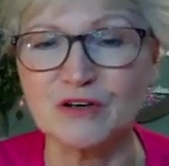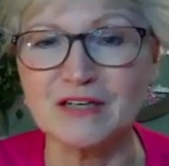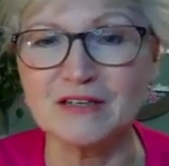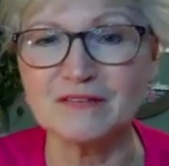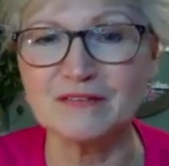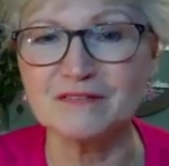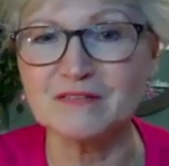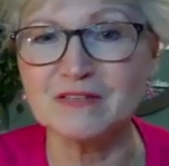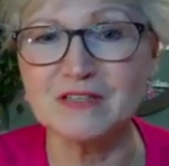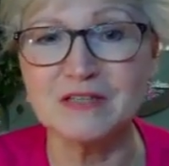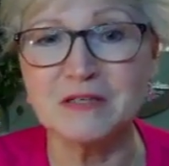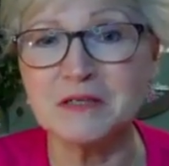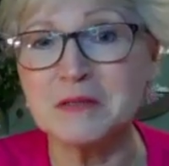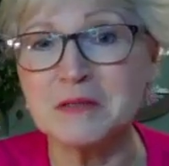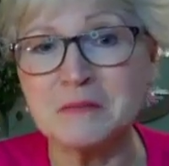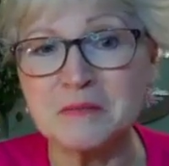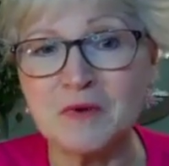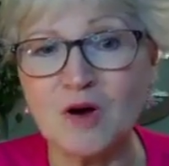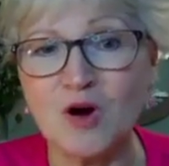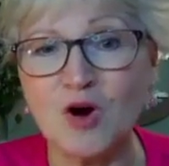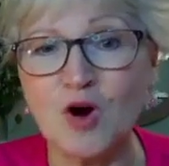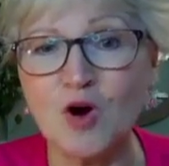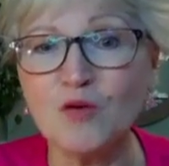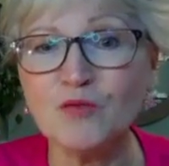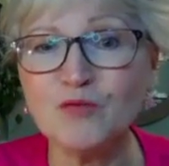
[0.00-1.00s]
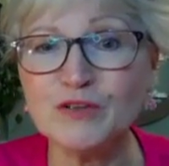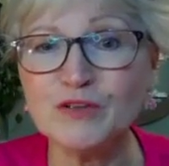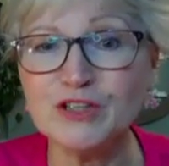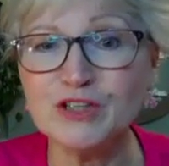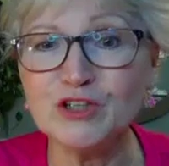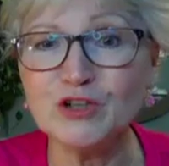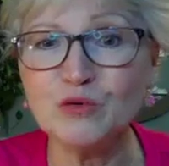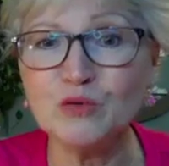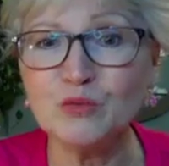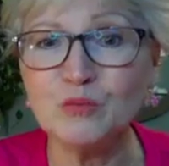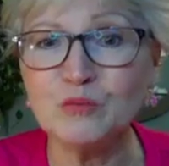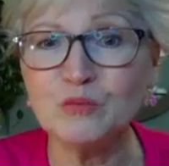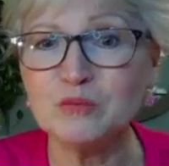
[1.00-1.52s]
And hopefully
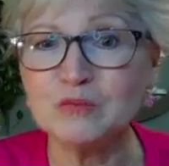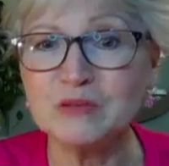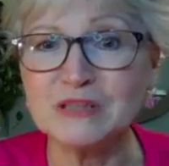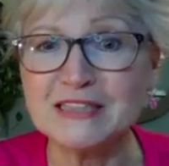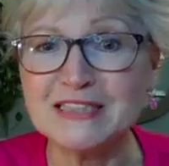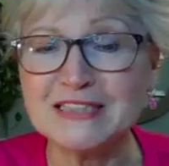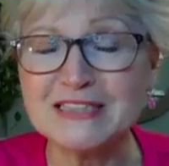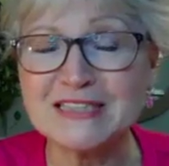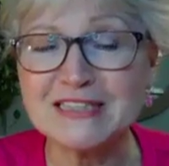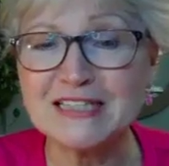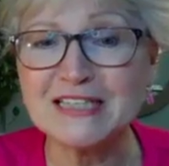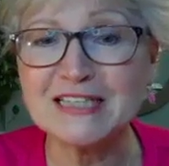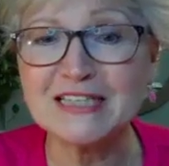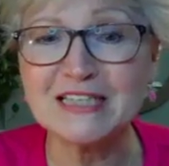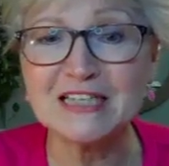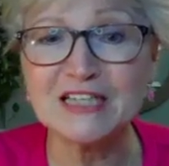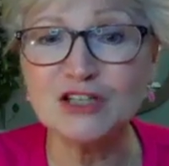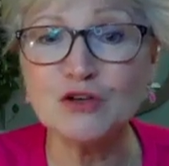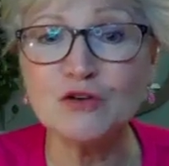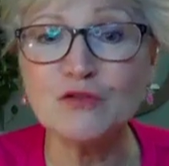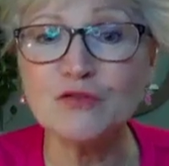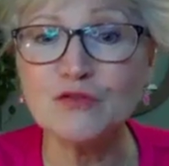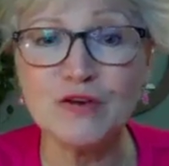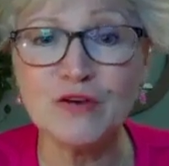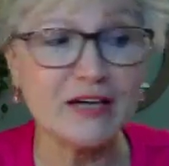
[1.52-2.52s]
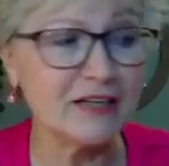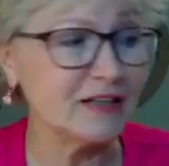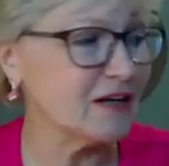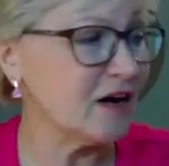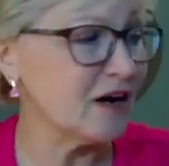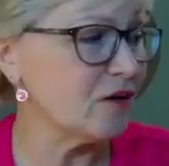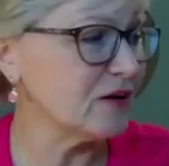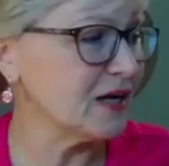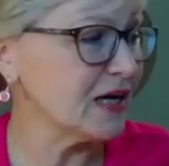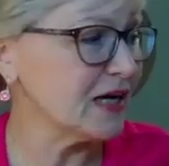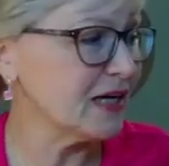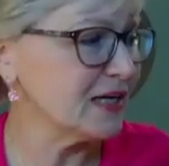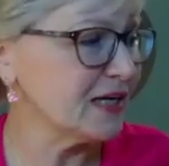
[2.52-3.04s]
you'll listen and you'll find
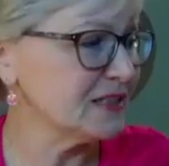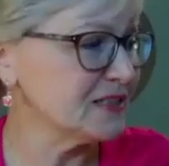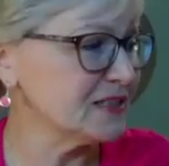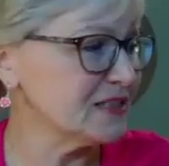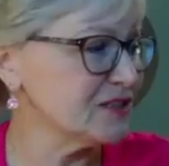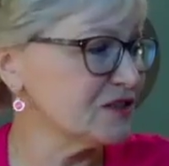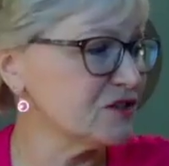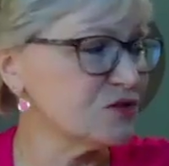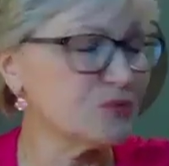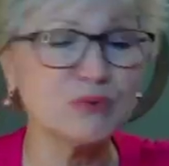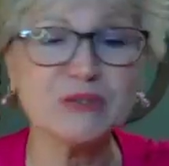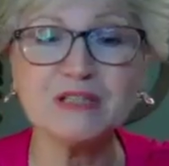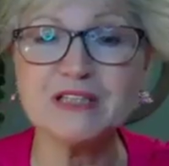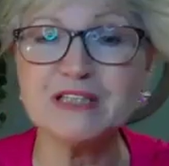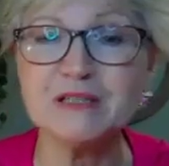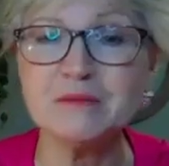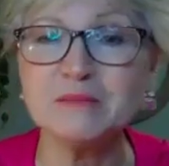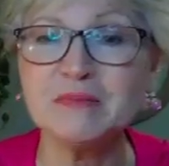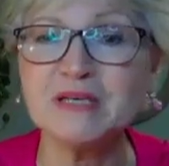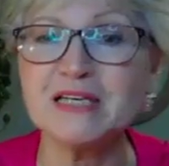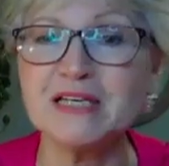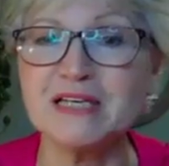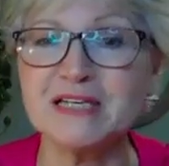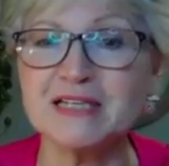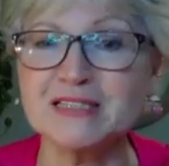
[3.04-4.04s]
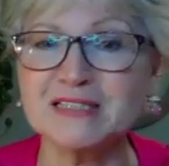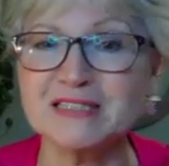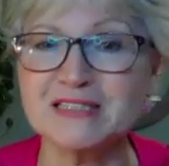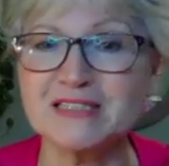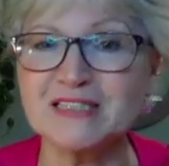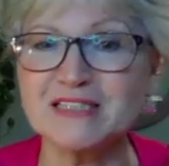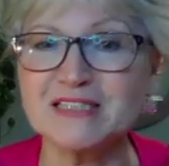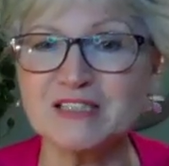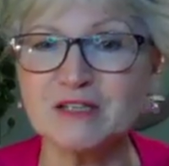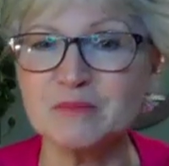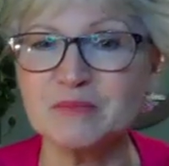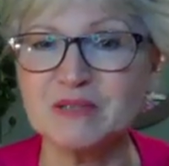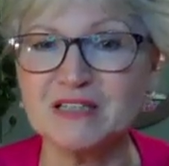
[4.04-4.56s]
out, hey, is this really me? Is
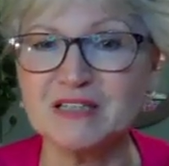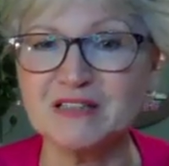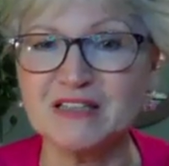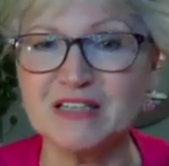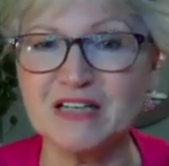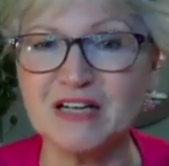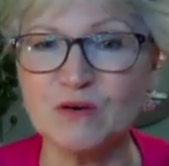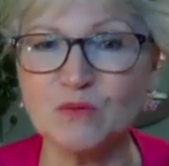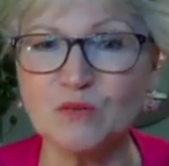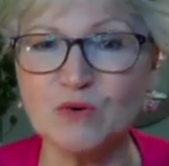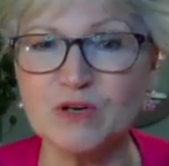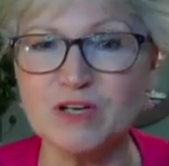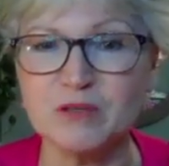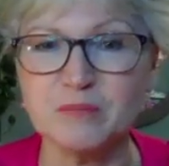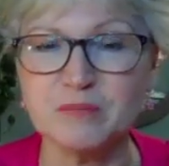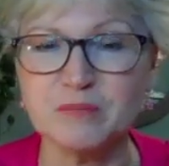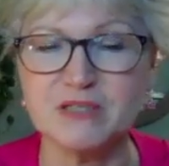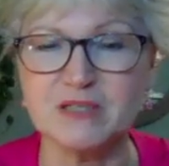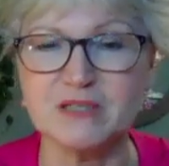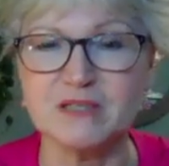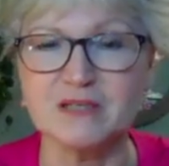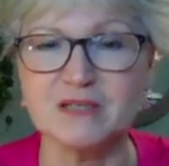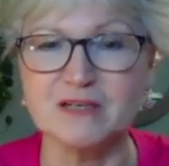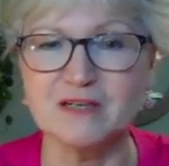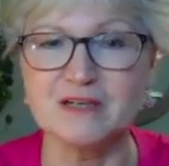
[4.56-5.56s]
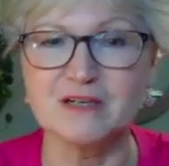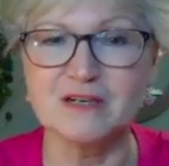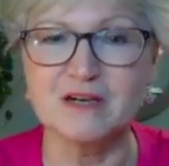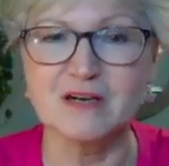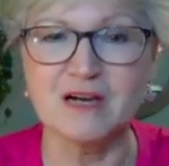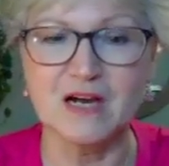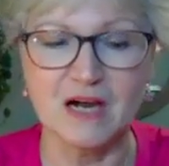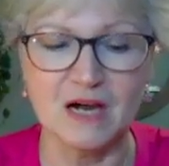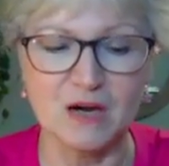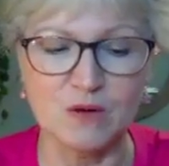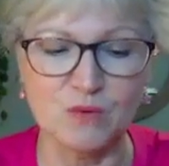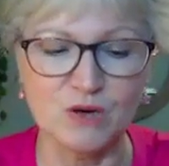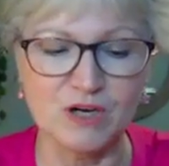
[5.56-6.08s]
this something that I want to be
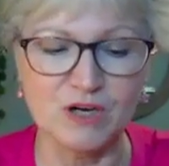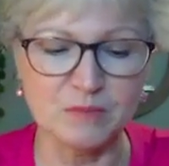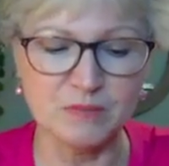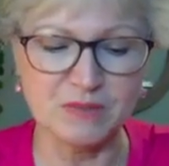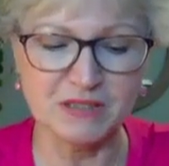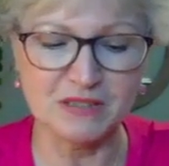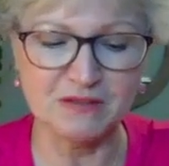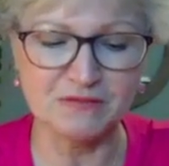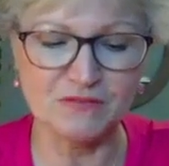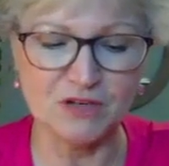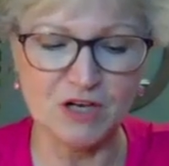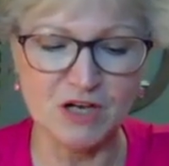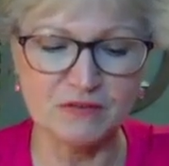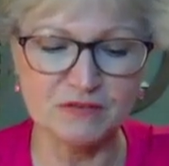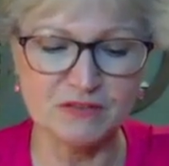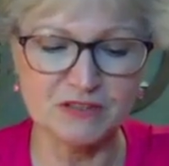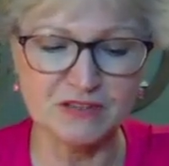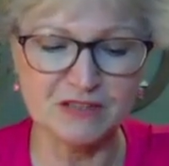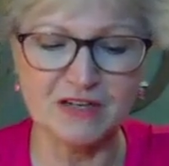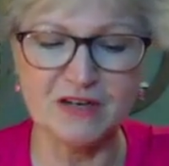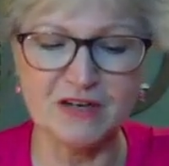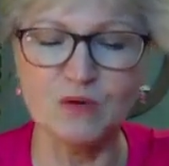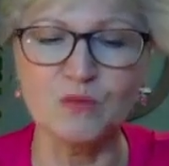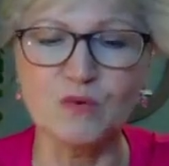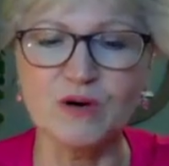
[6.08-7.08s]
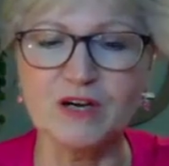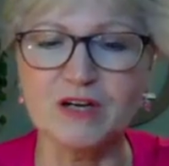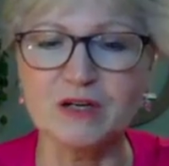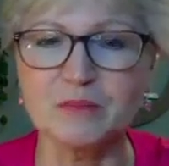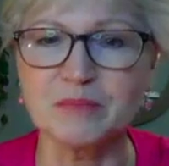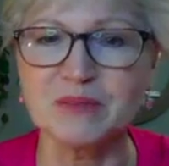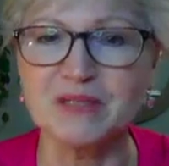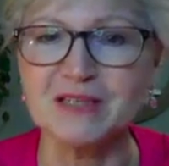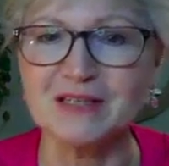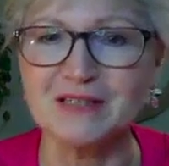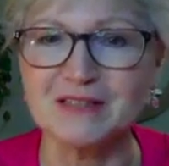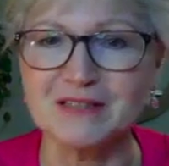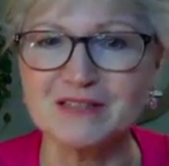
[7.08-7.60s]
involved in and I want to
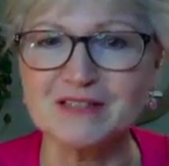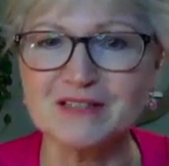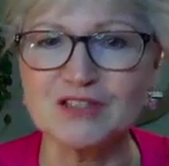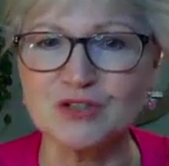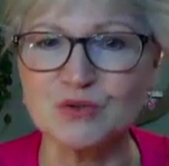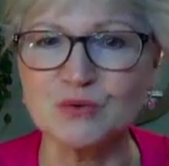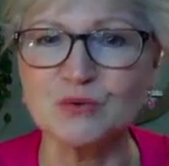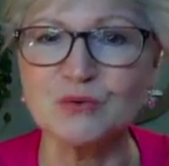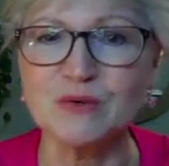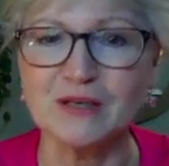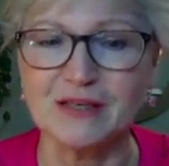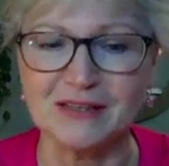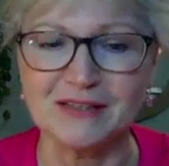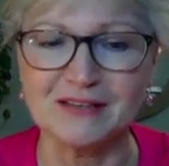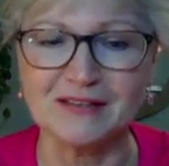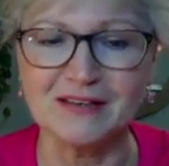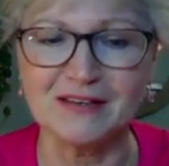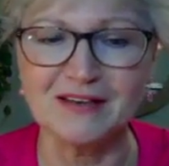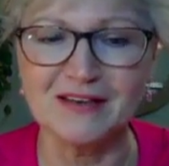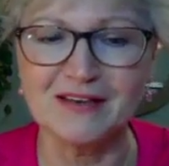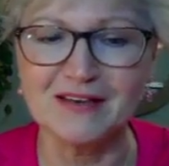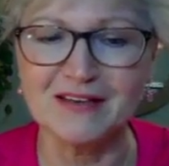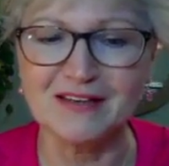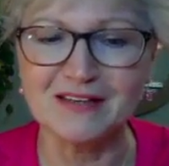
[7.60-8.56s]
be doing?